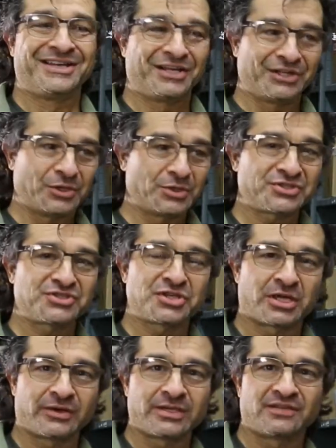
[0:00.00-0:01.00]
Hello, it's
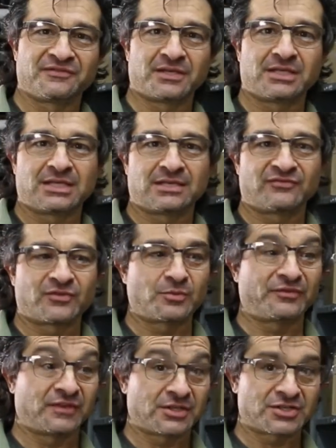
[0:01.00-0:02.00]
Jerry Davidian from
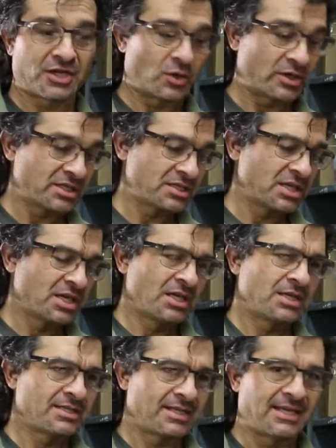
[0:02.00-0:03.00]
Refinish Coatings.
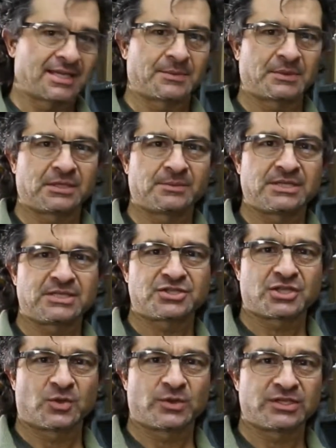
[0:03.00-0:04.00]
Today I'm going to be
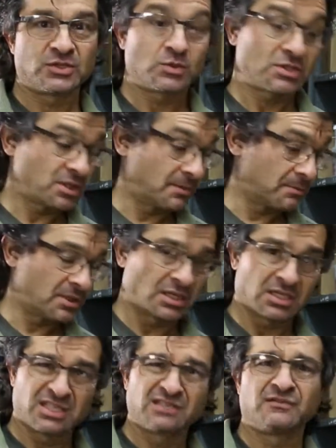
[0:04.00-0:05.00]
showing you some
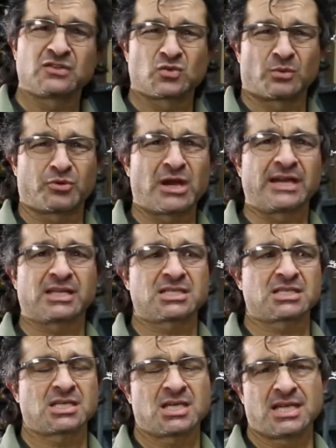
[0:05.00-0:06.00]
individual
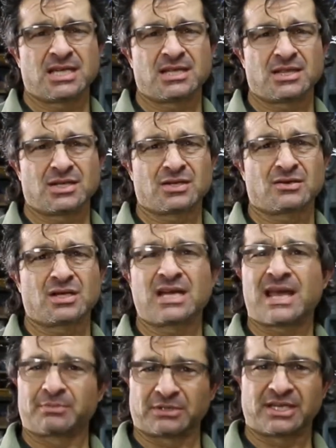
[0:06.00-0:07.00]
products and their
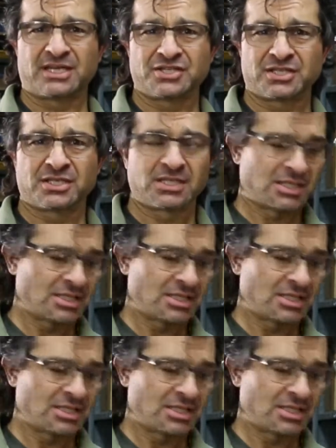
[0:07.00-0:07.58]
application.